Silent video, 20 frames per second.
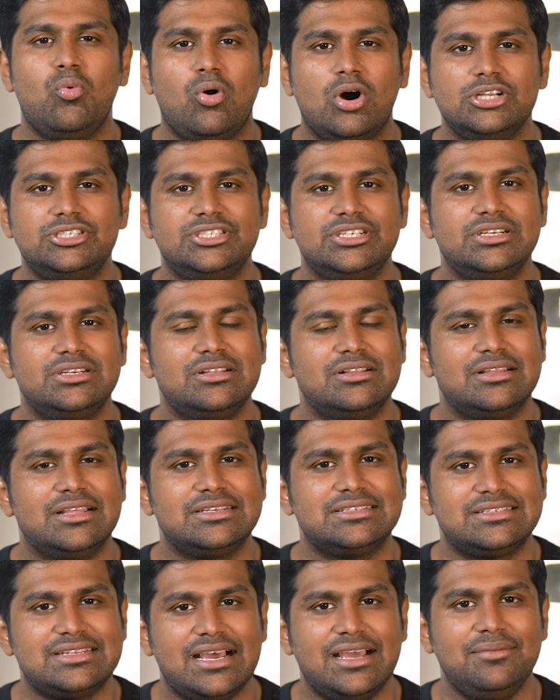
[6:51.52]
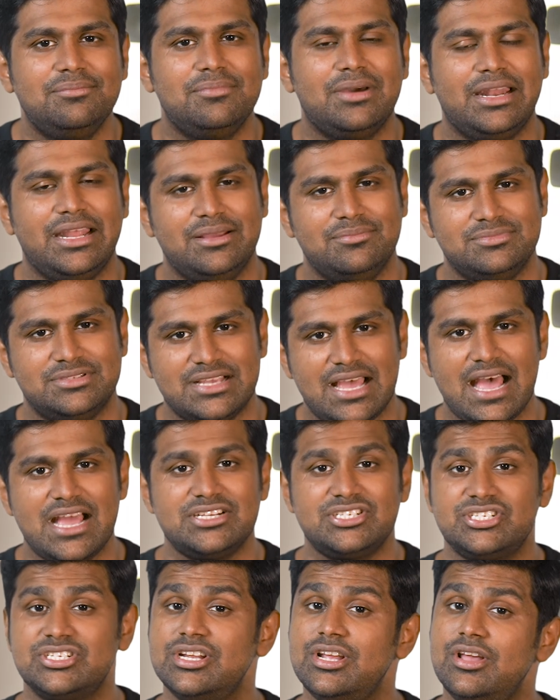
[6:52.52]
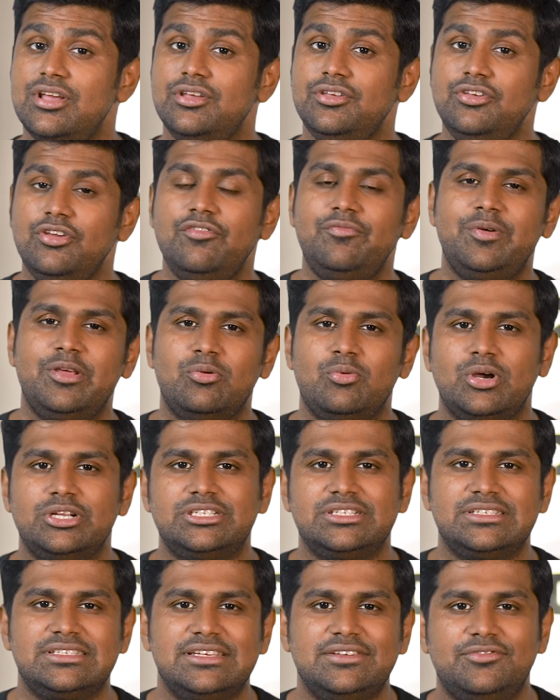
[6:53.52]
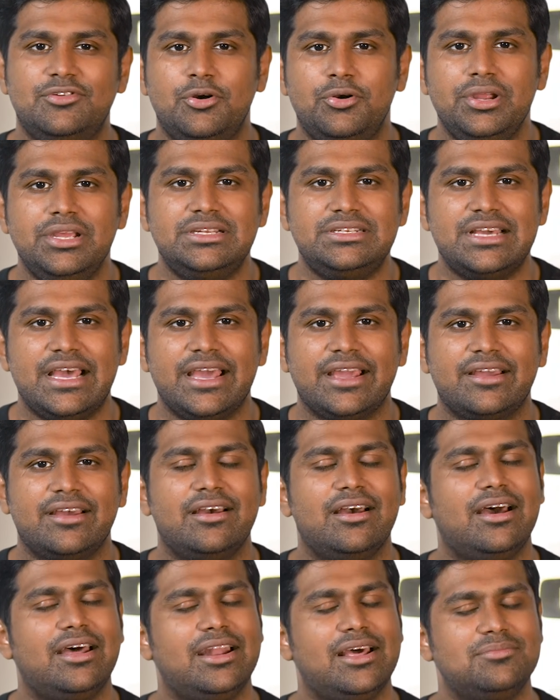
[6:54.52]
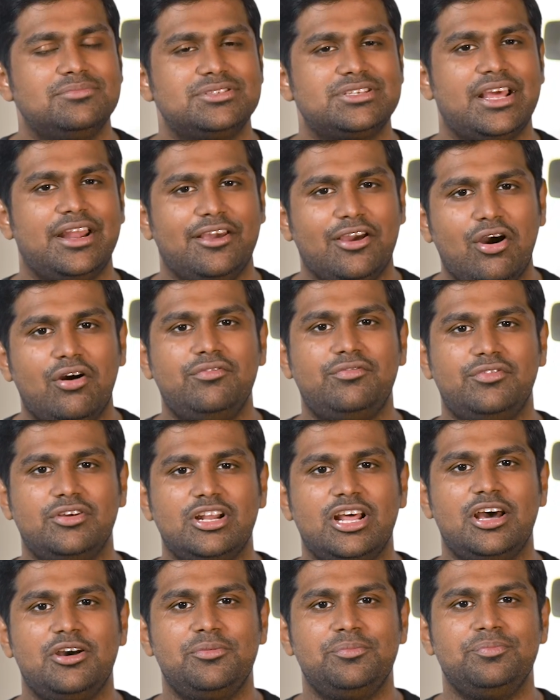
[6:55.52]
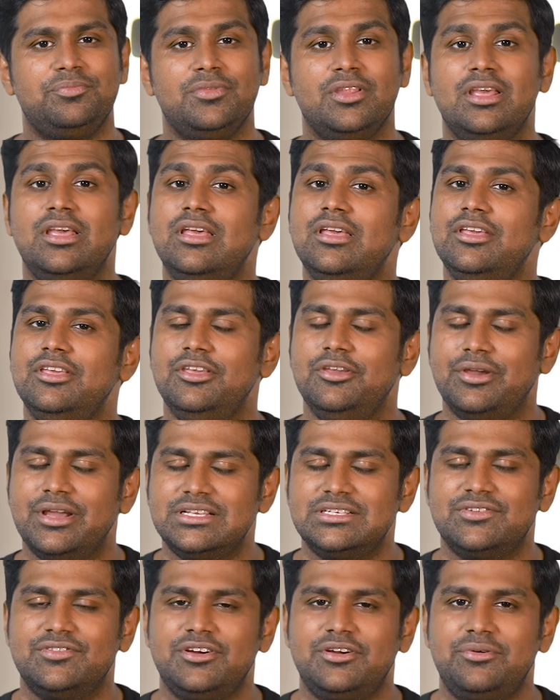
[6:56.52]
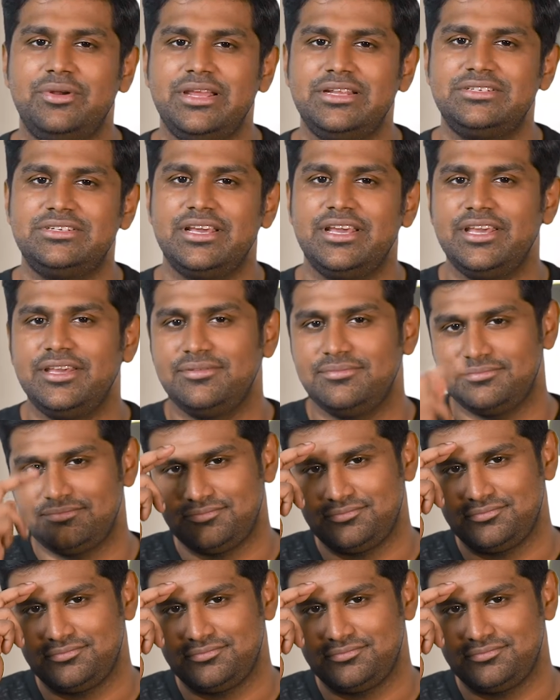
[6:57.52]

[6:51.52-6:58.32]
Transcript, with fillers: watching. Till next time, my name is Ash. You've been watching C4ETech and I'm signing off for now. You guys have a great day.